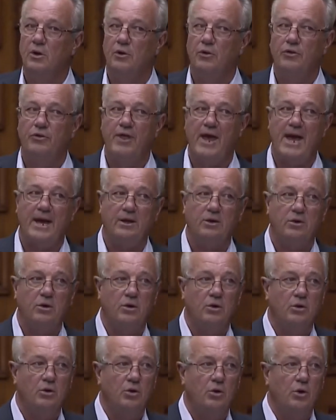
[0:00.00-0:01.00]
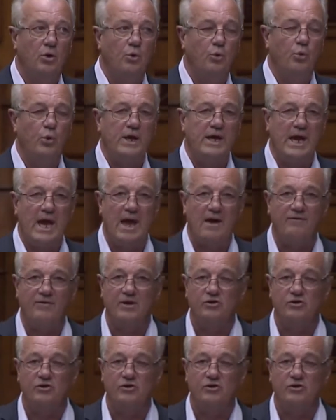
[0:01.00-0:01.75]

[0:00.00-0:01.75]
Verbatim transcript: that we have